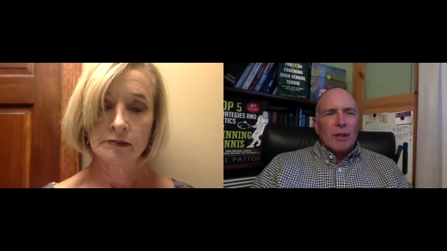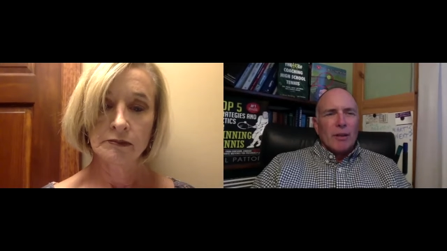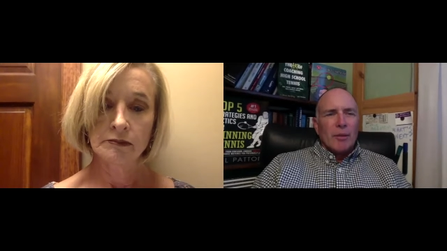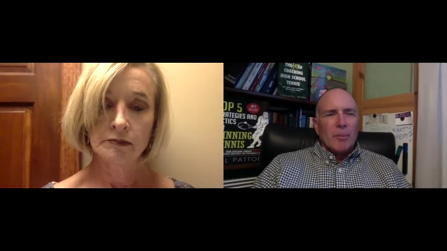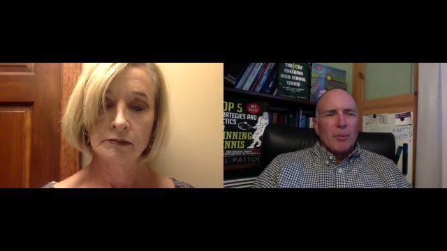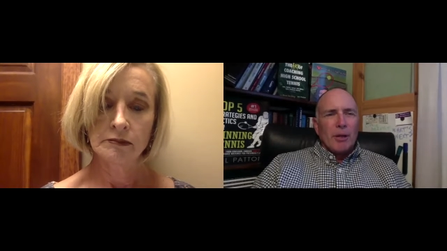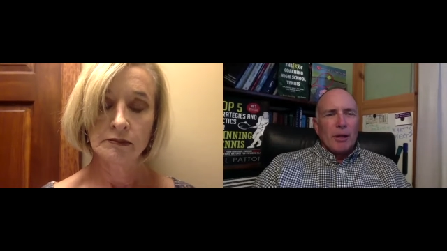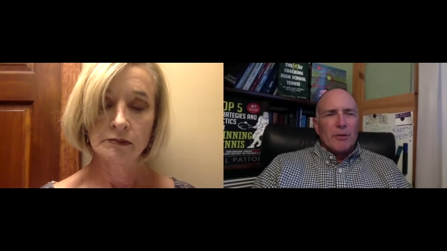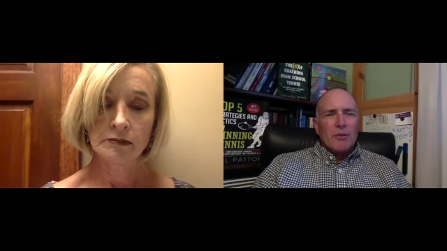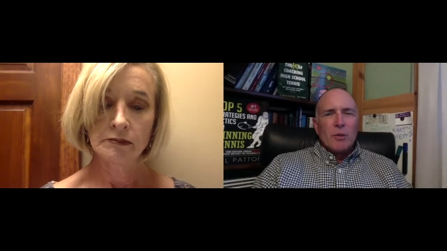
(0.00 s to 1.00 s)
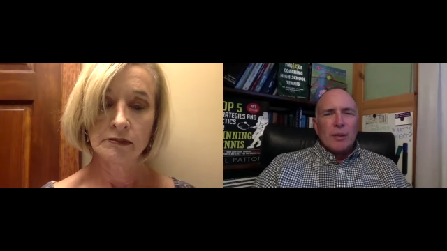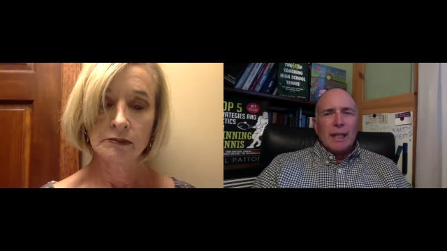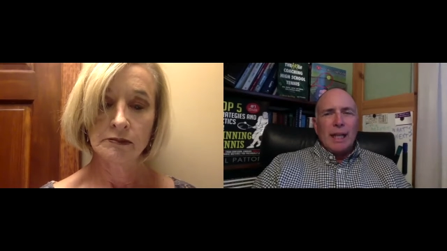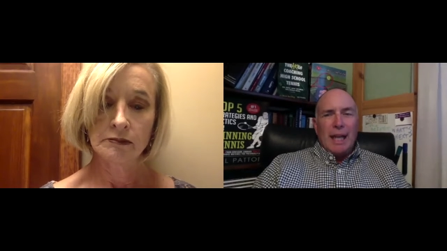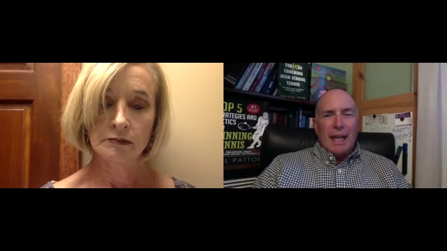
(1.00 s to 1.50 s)
Speaker 1: the players doing
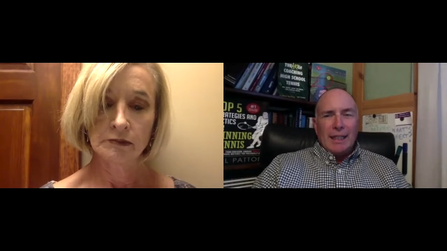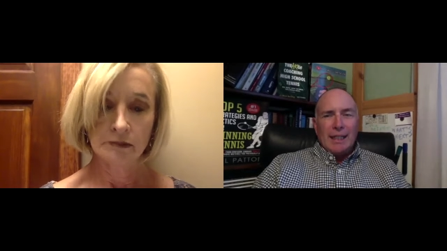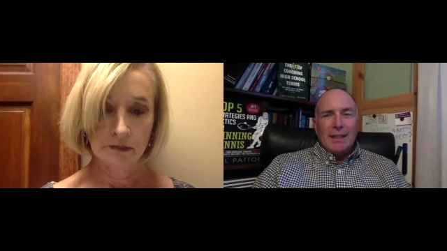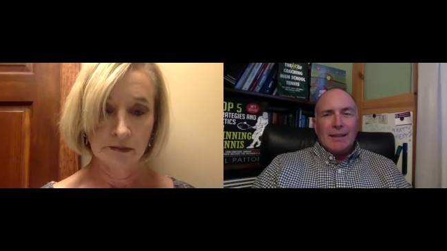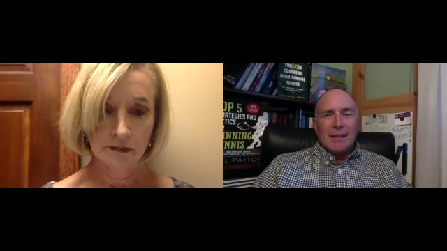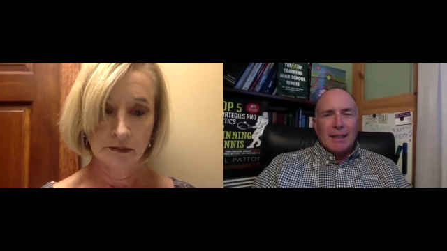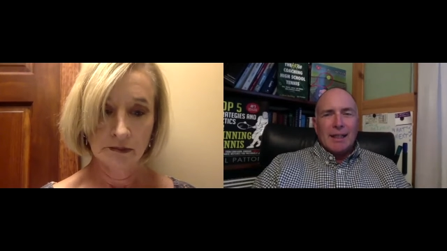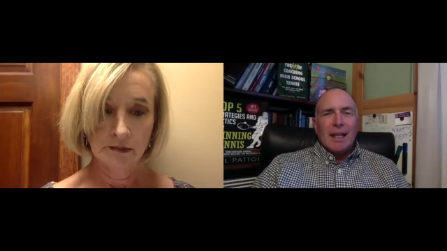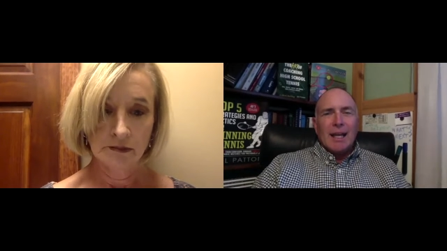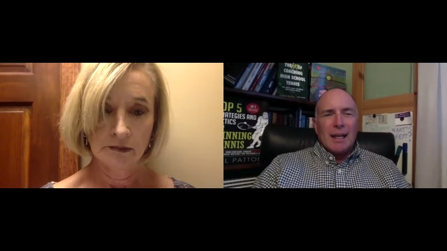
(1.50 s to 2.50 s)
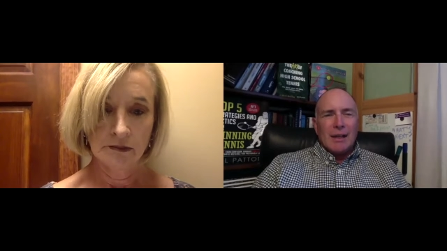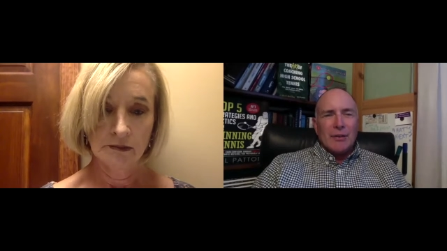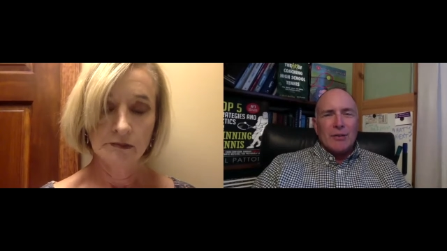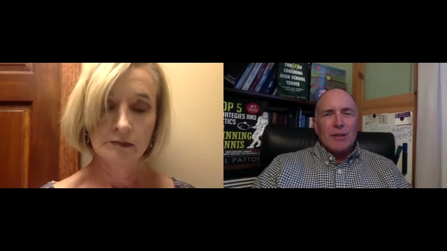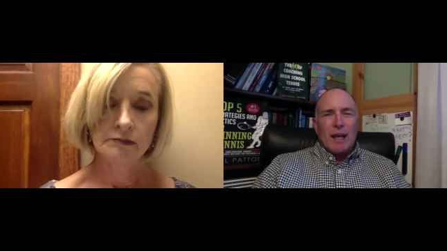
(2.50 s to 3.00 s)
anything
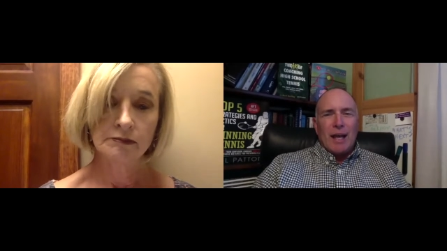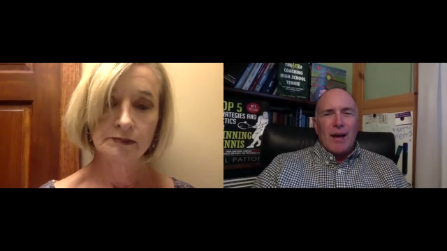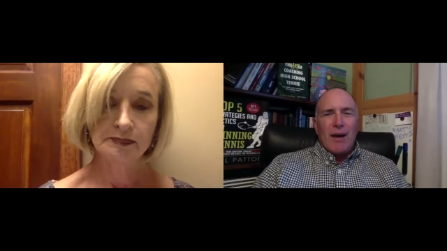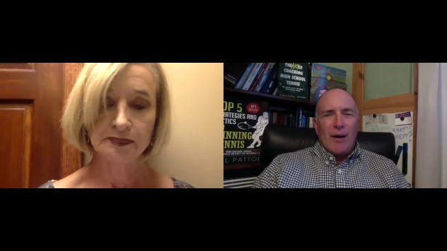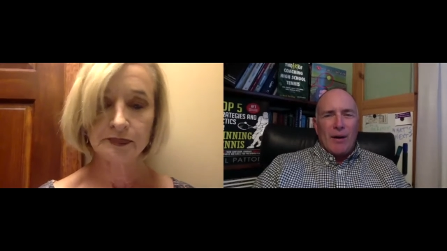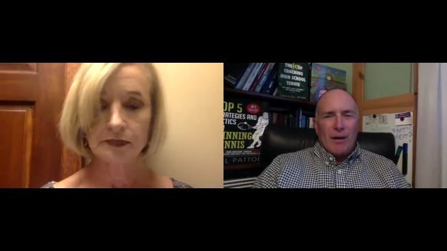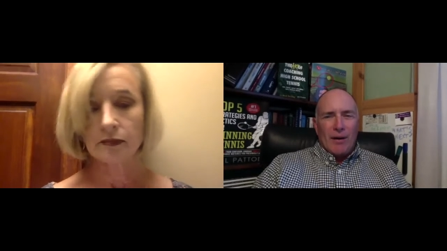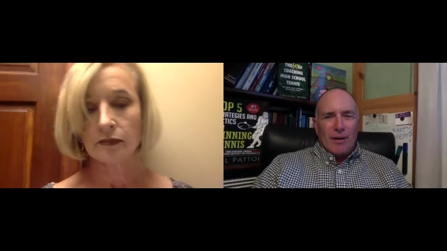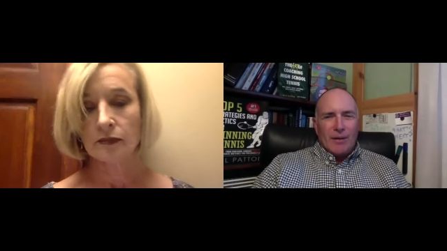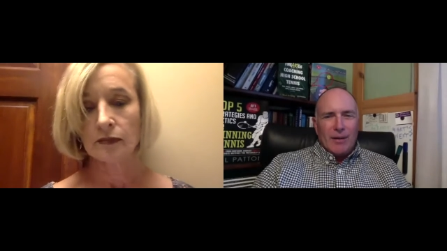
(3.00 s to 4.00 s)
else at all